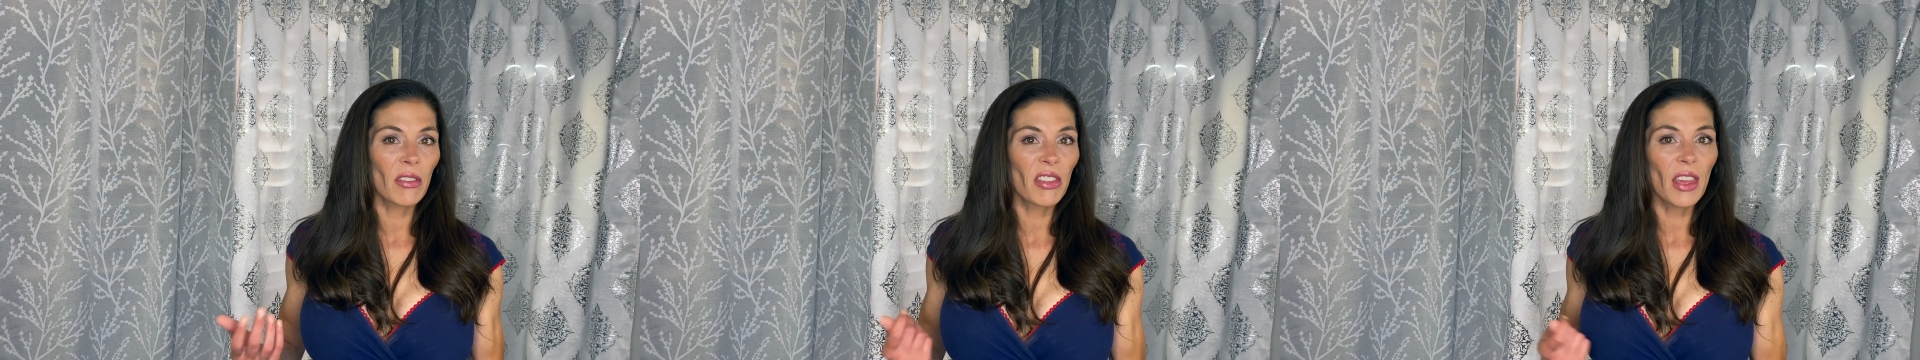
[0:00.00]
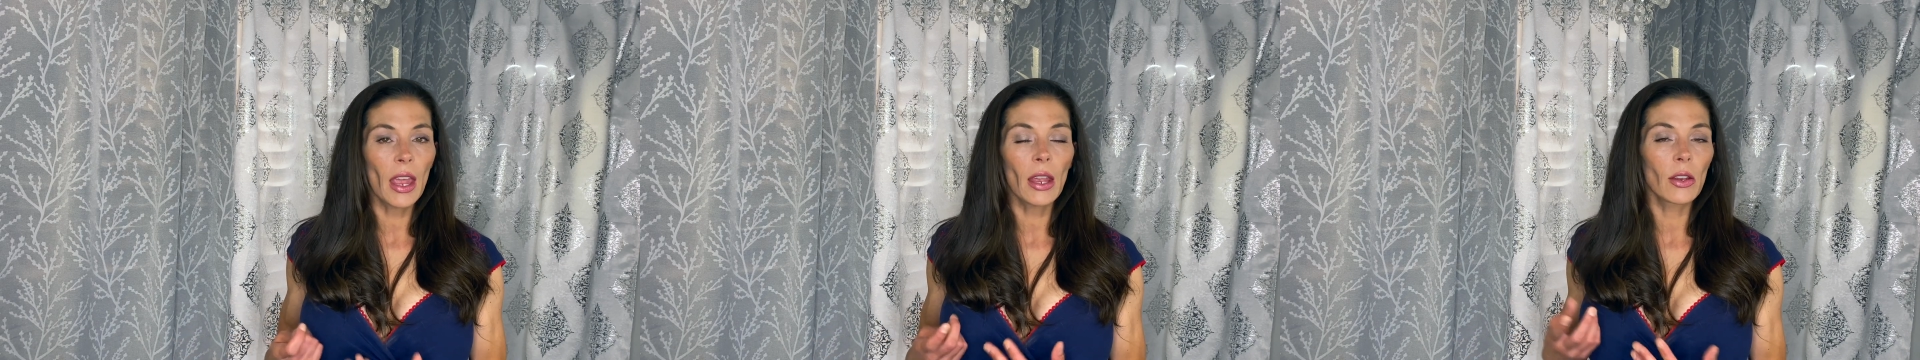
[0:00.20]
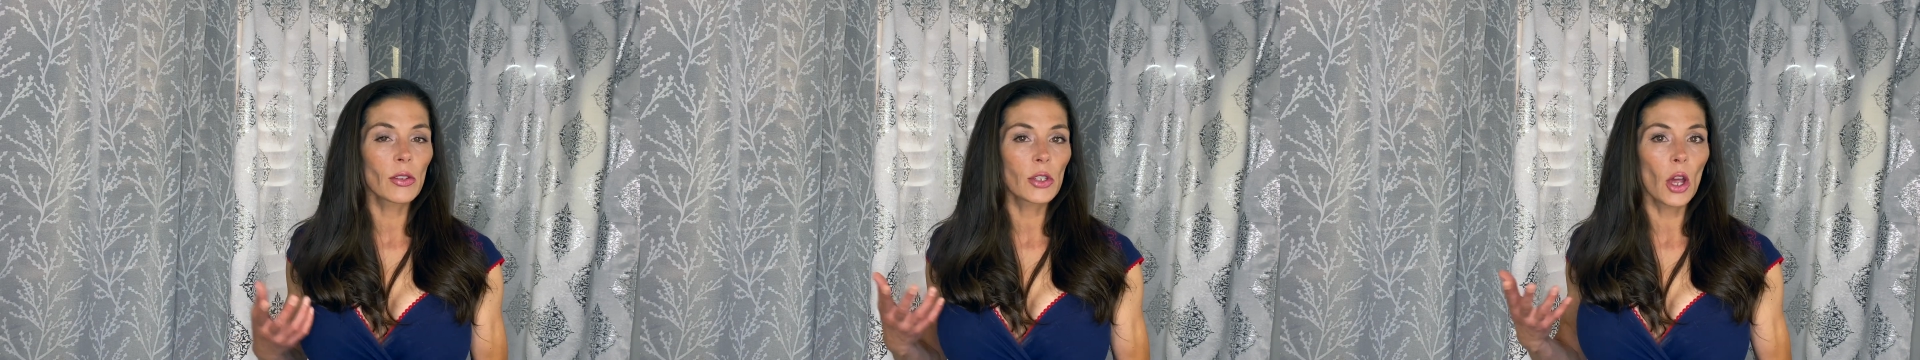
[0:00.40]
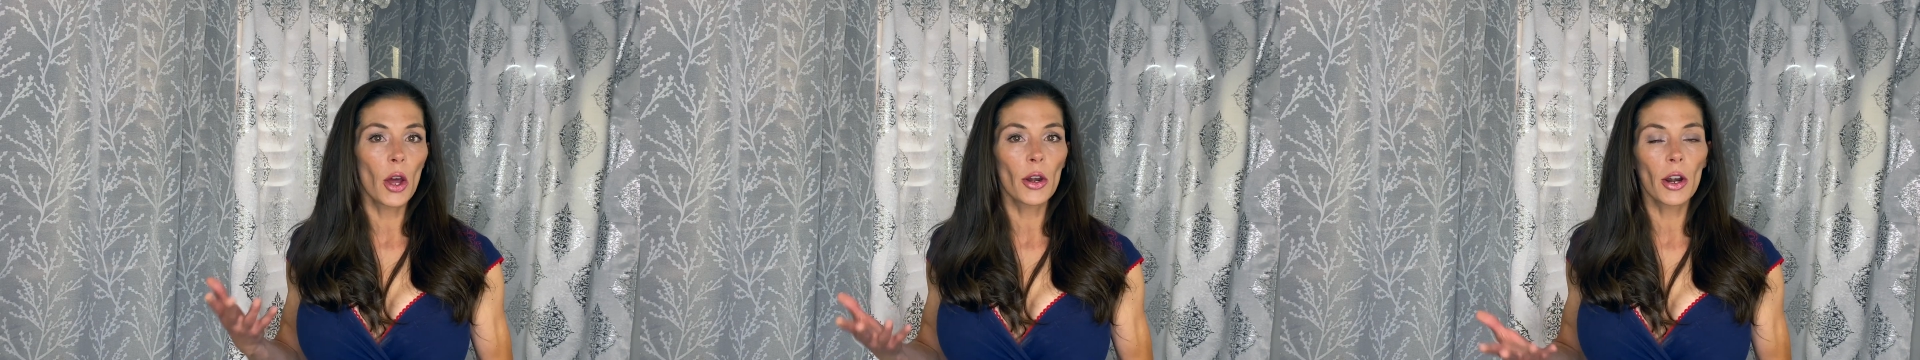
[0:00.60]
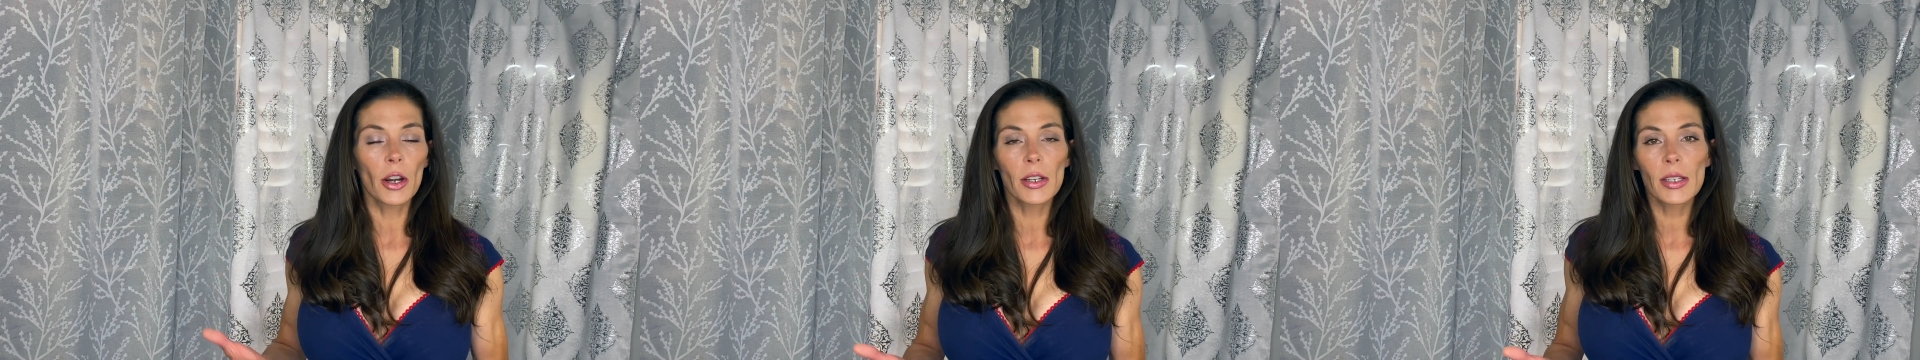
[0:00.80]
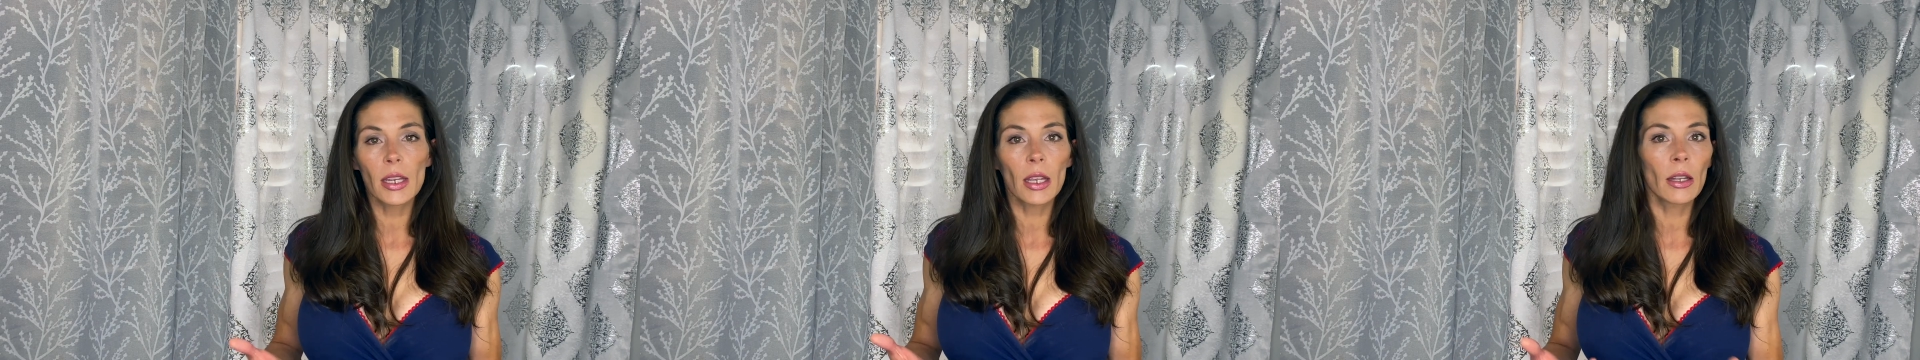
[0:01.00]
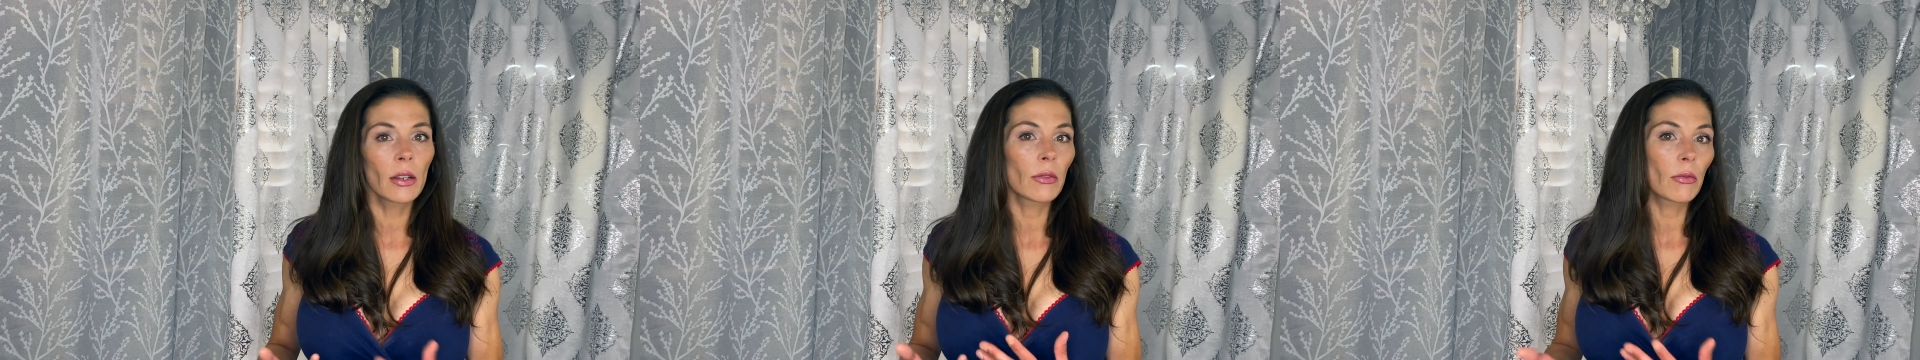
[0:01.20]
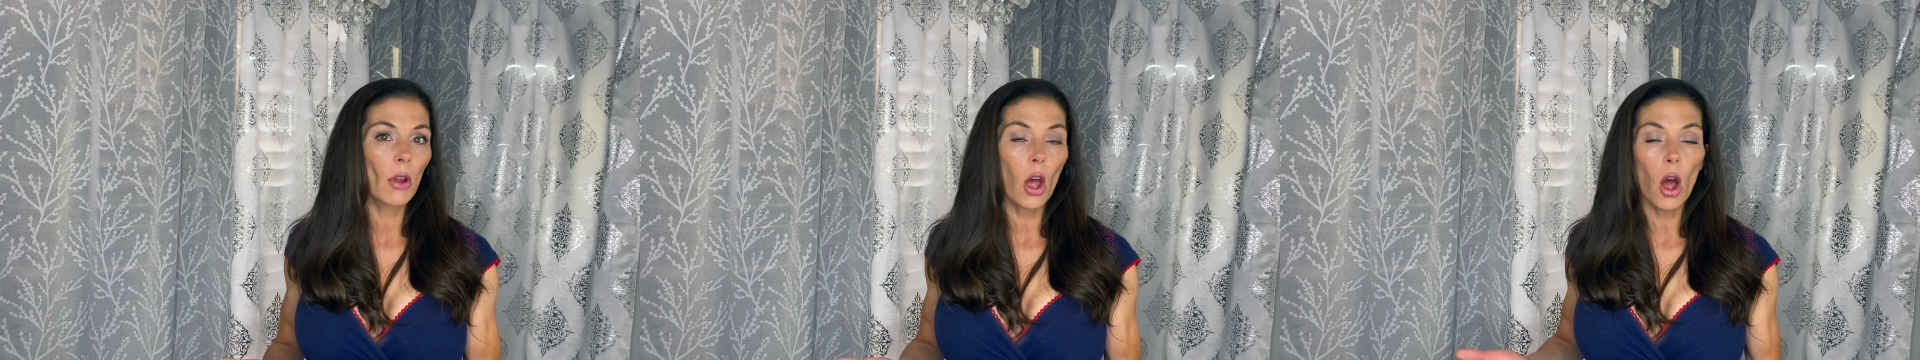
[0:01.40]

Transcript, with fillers: things on our skin